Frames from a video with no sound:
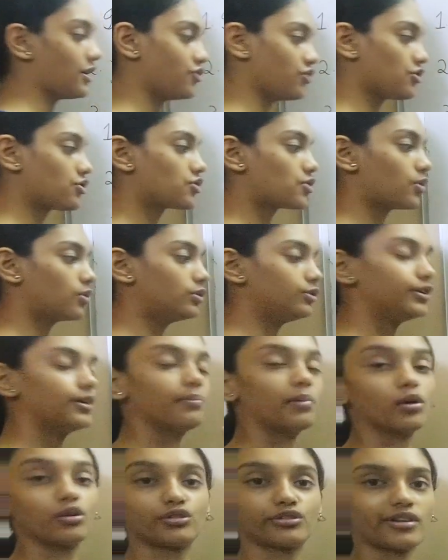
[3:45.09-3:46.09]
just told you
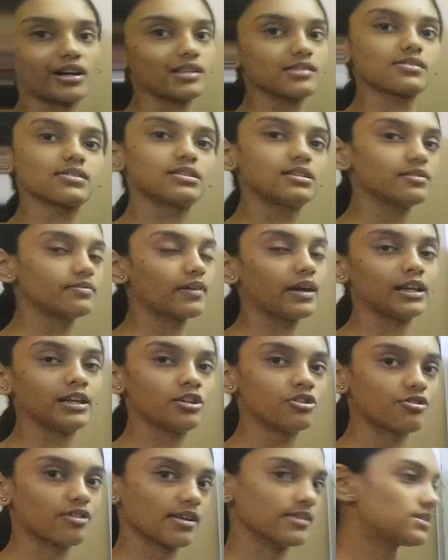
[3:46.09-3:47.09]
about transitive and
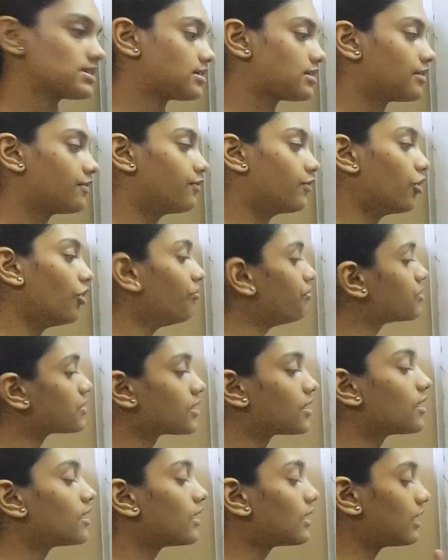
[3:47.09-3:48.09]
intransitive verbs.
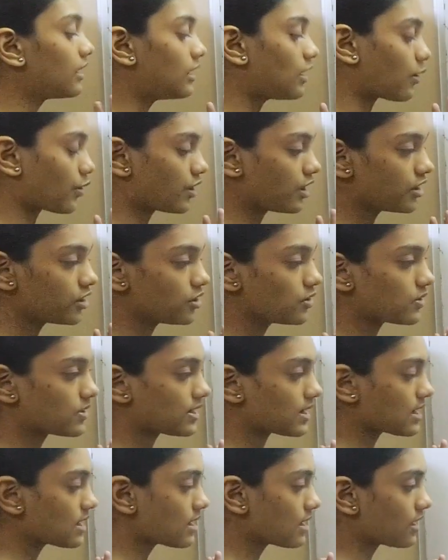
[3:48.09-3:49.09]
Now here you
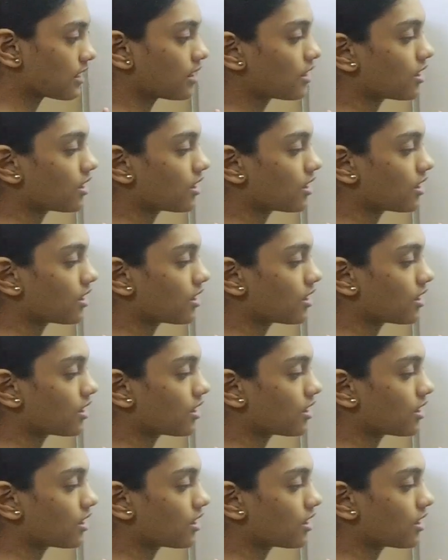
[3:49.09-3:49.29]
see